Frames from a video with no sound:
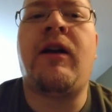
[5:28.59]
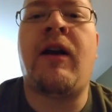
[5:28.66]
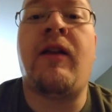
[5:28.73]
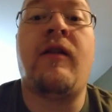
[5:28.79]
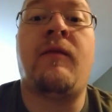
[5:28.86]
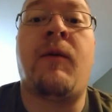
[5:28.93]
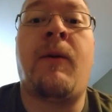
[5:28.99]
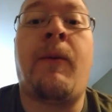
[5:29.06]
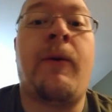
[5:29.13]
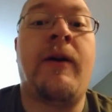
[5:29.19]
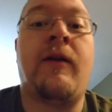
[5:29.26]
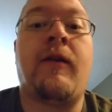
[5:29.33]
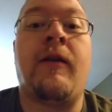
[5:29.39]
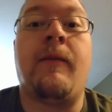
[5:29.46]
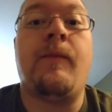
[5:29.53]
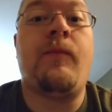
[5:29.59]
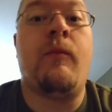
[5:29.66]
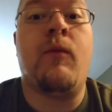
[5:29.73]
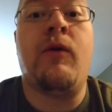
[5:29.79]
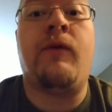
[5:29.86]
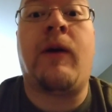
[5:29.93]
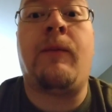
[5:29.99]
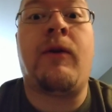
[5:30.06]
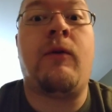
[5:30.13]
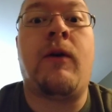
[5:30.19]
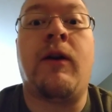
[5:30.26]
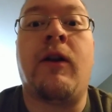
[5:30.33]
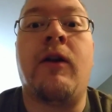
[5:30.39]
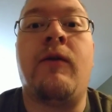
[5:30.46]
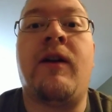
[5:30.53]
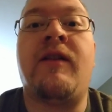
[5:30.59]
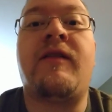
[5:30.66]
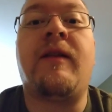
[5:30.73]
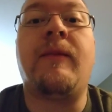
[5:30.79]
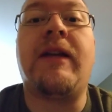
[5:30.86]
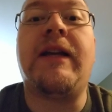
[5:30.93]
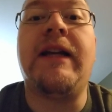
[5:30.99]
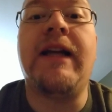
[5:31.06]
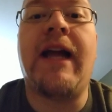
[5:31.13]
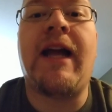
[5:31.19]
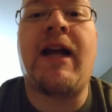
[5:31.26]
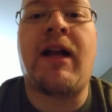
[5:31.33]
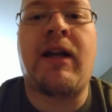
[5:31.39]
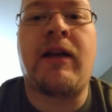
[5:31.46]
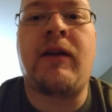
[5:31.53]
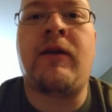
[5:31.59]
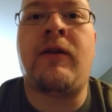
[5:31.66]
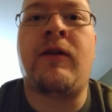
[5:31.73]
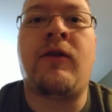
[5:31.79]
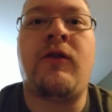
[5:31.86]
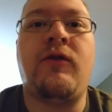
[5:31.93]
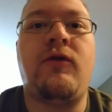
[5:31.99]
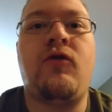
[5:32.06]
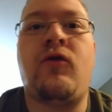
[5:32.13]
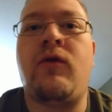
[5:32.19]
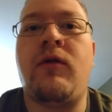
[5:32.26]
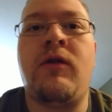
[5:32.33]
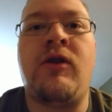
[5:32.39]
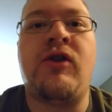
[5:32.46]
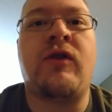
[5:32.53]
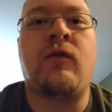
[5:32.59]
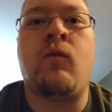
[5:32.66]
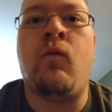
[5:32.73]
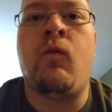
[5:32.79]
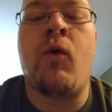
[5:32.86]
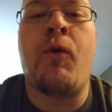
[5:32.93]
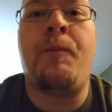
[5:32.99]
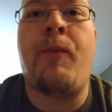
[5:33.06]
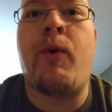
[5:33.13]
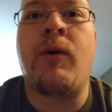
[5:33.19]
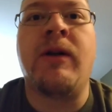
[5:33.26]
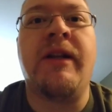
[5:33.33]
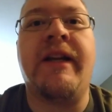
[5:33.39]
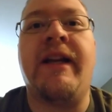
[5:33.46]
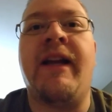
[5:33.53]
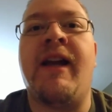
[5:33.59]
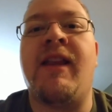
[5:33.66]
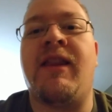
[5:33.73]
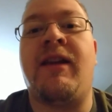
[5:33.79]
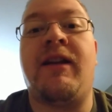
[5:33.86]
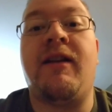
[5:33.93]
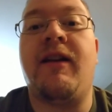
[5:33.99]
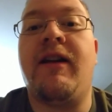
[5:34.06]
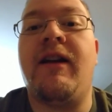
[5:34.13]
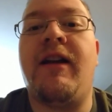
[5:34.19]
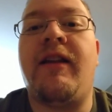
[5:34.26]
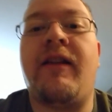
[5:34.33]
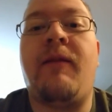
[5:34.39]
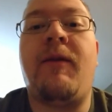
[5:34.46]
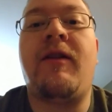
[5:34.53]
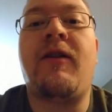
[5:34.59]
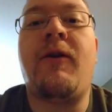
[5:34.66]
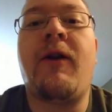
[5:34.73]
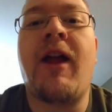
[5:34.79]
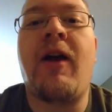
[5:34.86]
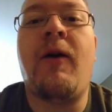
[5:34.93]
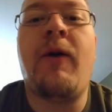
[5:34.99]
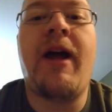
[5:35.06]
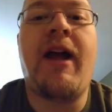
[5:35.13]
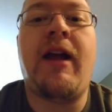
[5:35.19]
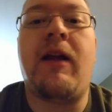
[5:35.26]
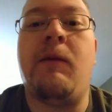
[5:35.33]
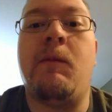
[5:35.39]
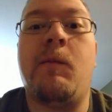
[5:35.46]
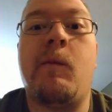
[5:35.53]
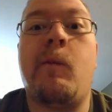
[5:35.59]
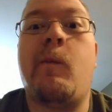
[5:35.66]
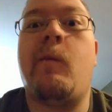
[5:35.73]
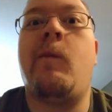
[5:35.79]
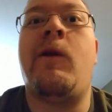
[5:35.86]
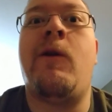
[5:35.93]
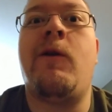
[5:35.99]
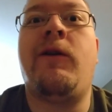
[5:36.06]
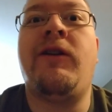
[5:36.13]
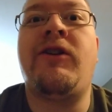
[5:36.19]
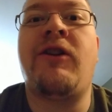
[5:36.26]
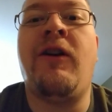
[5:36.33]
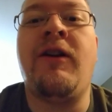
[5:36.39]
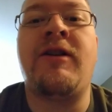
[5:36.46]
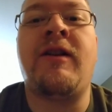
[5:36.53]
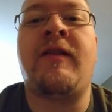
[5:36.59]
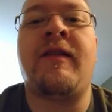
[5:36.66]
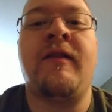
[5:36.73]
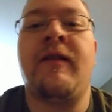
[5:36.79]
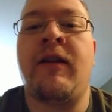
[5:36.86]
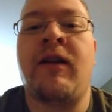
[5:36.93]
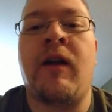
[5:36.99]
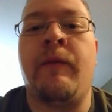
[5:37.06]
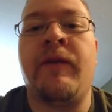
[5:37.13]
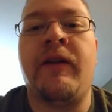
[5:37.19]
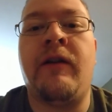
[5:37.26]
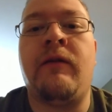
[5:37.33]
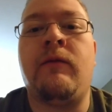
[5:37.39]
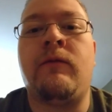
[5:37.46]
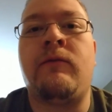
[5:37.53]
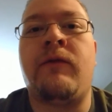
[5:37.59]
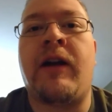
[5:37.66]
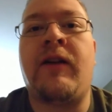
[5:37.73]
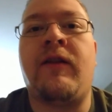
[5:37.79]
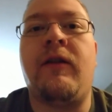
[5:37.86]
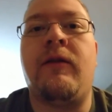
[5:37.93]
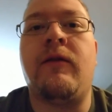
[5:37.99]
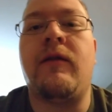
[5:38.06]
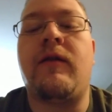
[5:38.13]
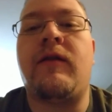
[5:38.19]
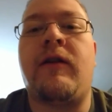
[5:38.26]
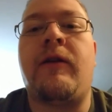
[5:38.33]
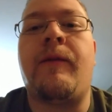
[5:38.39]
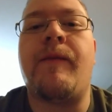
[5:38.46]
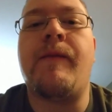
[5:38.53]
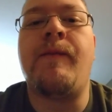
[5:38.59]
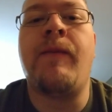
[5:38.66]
at the small points, and move up to unload on something and just roll poorly, and then they just go, oh hey, you're in charge distance, and comes in and wrecks you. So